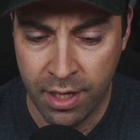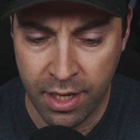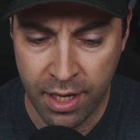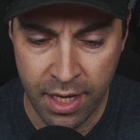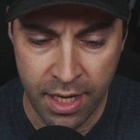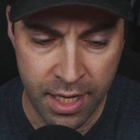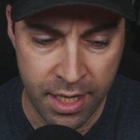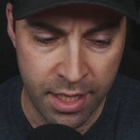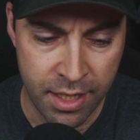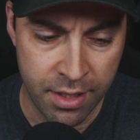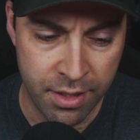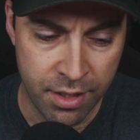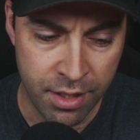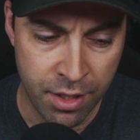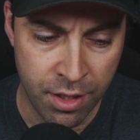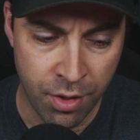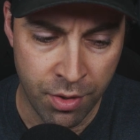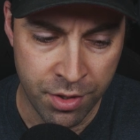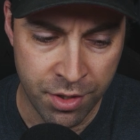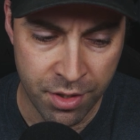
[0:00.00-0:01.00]
And,
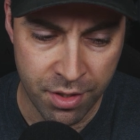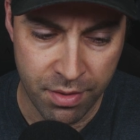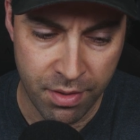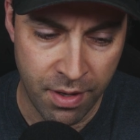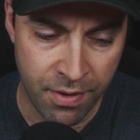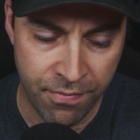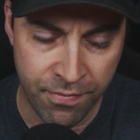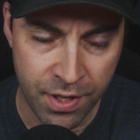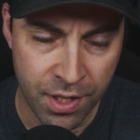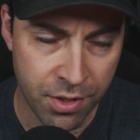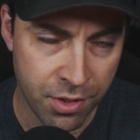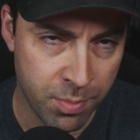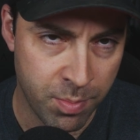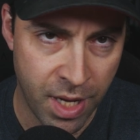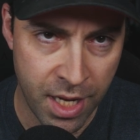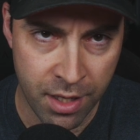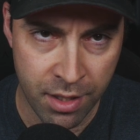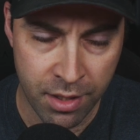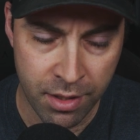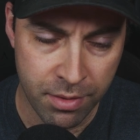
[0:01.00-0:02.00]
it feels
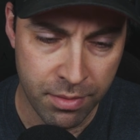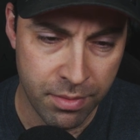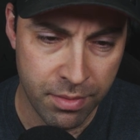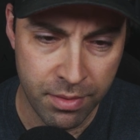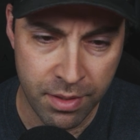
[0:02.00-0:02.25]
better.